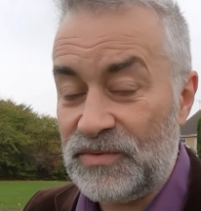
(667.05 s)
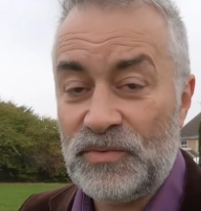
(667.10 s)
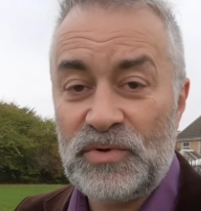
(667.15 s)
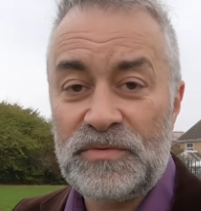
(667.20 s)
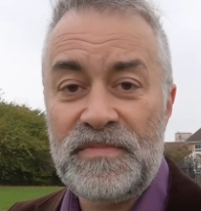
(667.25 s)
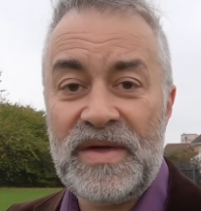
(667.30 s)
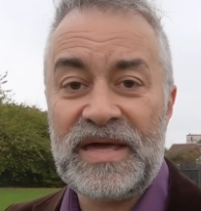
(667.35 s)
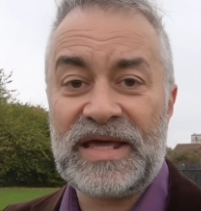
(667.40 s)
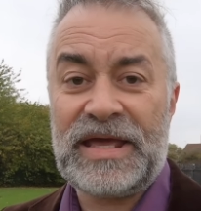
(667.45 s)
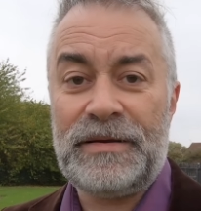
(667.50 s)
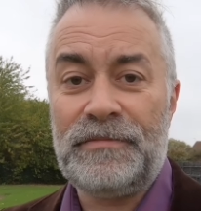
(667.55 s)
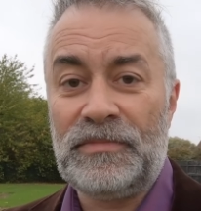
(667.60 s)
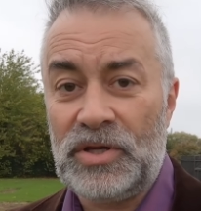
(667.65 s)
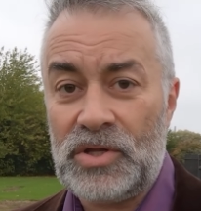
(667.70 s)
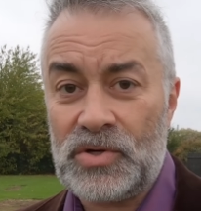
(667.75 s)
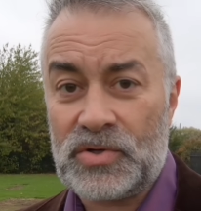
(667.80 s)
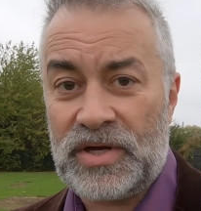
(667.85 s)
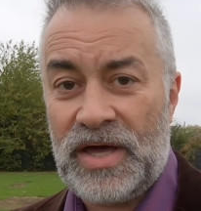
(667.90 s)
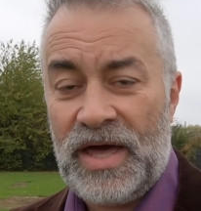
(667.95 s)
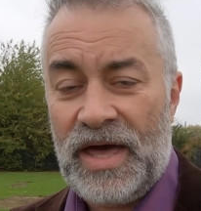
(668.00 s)
It would make him
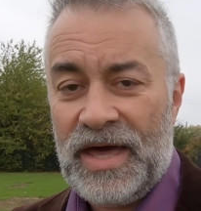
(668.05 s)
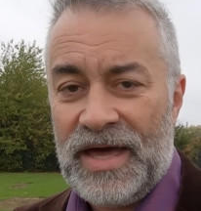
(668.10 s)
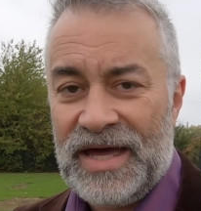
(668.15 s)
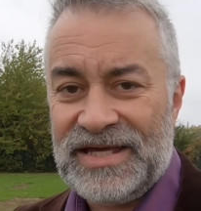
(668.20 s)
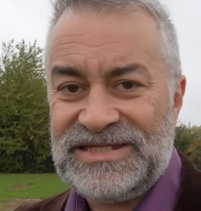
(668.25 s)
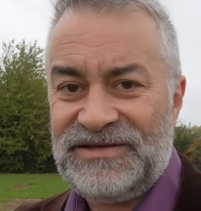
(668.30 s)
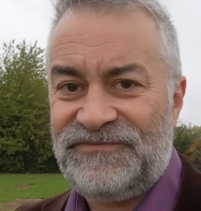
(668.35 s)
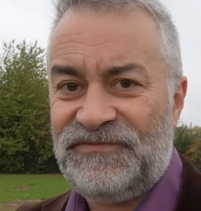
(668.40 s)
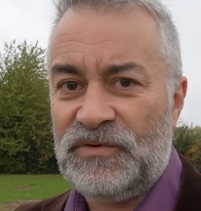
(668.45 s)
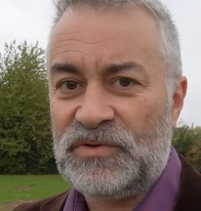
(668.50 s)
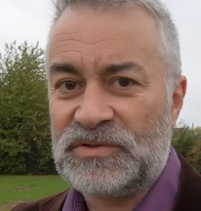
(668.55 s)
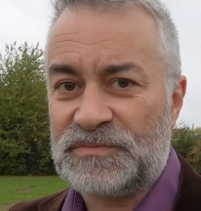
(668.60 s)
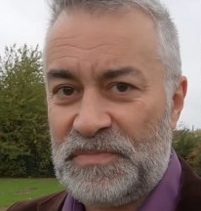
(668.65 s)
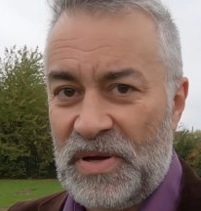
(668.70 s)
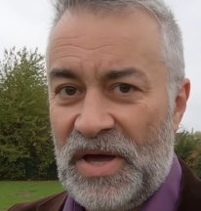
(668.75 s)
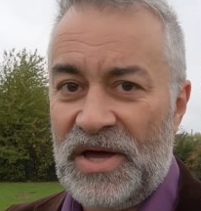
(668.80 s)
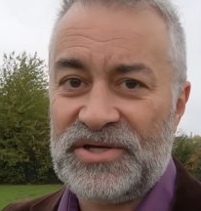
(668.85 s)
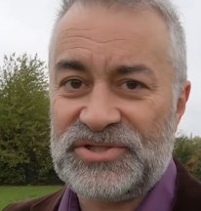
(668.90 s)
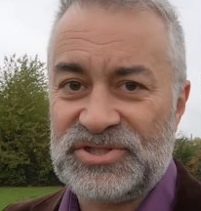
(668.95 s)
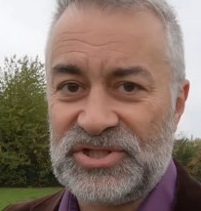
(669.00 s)
look as if he was
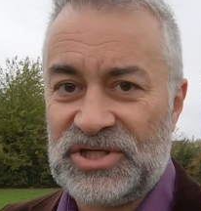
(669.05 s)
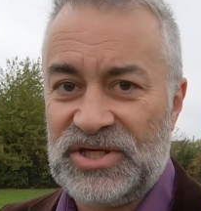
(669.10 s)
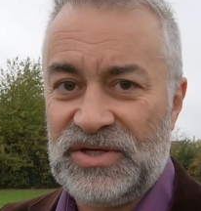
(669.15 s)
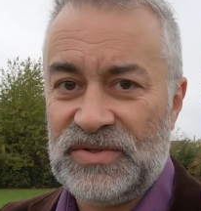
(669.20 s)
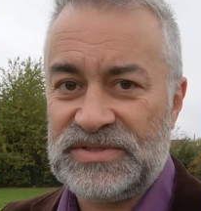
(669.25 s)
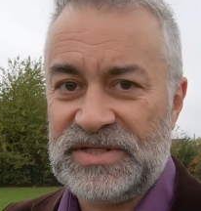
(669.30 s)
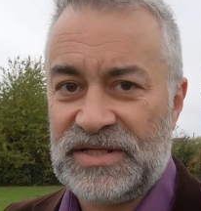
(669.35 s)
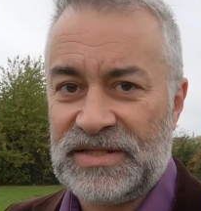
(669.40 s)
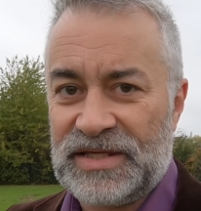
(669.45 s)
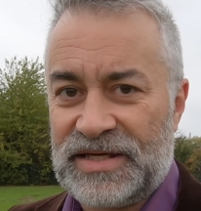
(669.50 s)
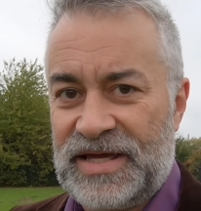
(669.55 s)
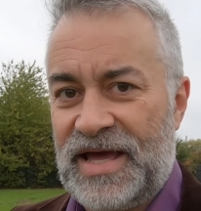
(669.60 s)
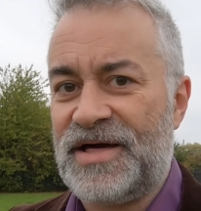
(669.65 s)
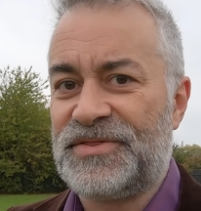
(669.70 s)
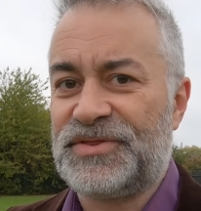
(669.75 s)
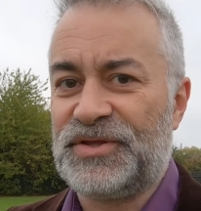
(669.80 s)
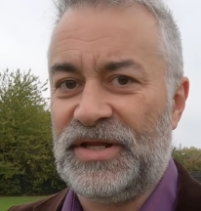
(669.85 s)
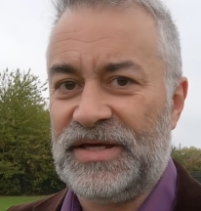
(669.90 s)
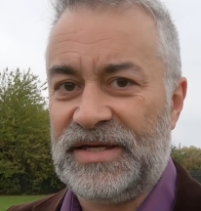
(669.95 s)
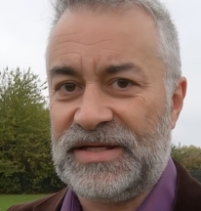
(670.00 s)
persecuting the
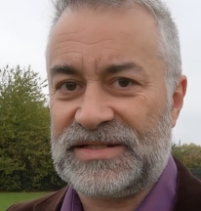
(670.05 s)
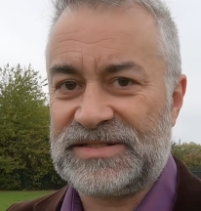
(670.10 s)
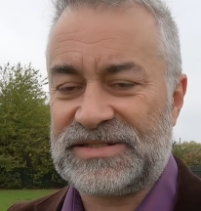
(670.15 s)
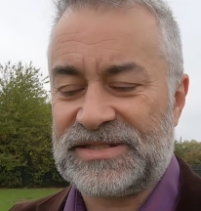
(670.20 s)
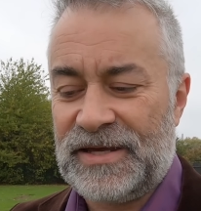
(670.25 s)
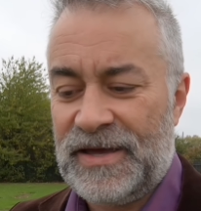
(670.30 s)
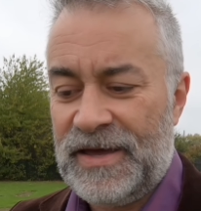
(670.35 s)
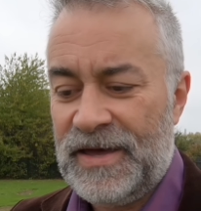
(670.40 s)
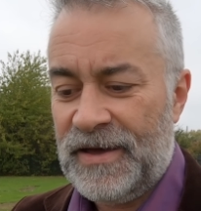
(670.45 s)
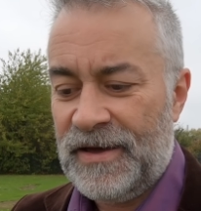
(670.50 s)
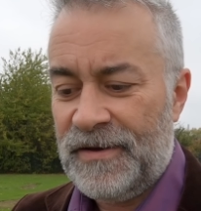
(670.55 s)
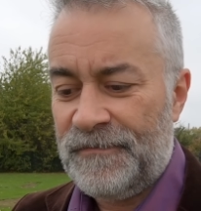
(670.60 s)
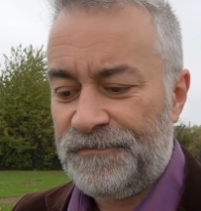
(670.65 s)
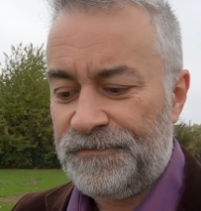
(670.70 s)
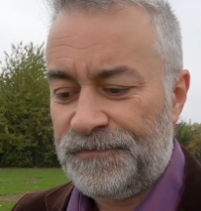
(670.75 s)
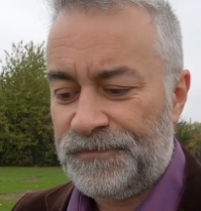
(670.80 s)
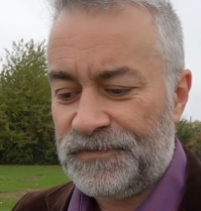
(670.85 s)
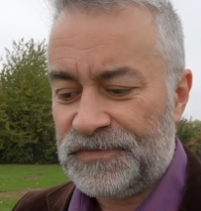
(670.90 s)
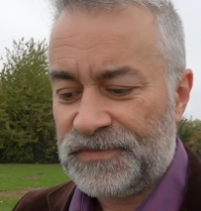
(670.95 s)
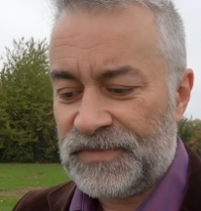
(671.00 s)
Catholics.
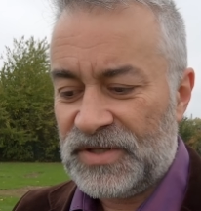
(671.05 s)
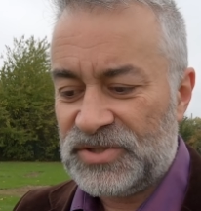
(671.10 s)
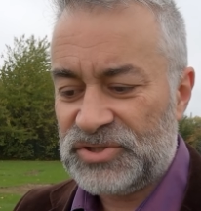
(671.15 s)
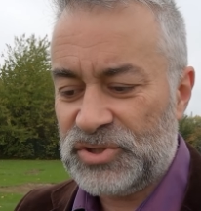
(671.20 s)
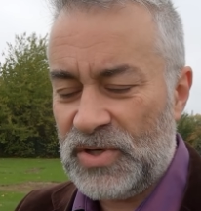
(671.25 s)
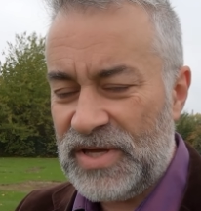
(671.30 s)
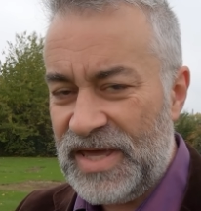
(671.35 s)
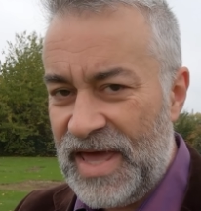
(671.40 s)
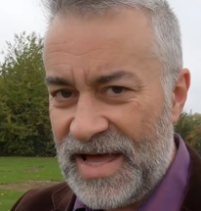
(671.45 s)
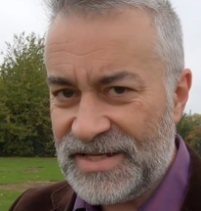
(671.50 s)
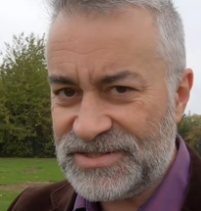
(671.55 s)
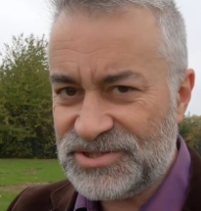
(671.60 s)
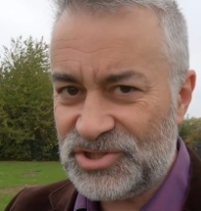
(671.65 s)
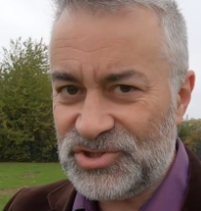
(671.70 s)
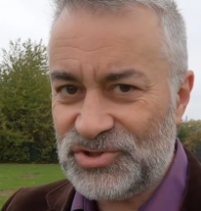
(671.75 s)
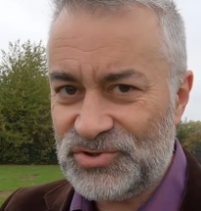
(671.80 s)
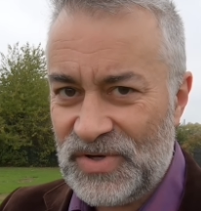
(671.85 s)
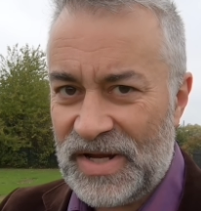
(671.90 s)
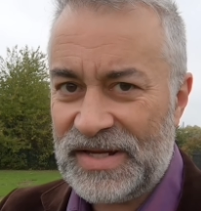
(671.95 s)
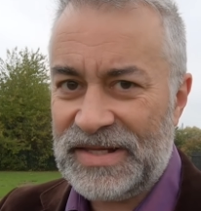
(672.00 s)
So he had to
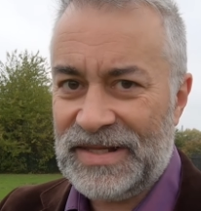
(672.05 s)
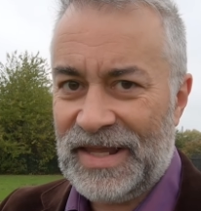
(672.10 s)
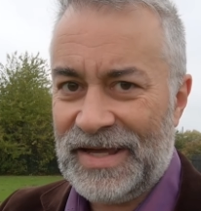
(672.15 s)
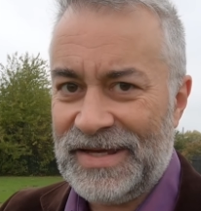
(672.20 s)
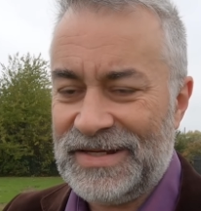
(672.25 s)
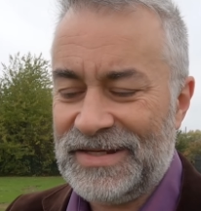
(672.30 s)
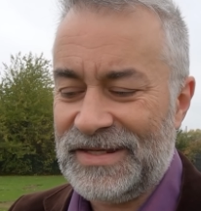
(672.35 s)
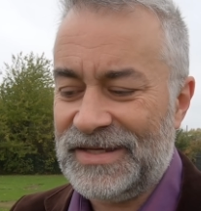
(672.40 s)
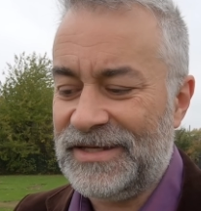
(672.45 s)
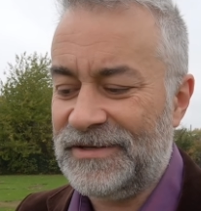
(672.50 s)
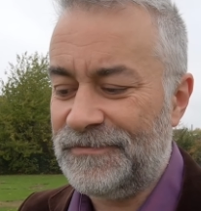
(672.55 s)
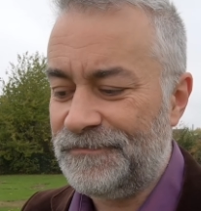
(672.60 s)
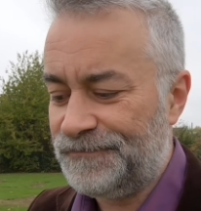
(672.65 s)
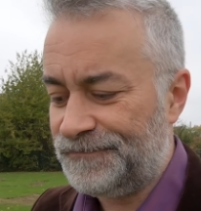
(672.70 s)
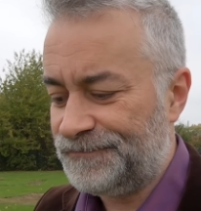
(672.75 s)
tread lightly.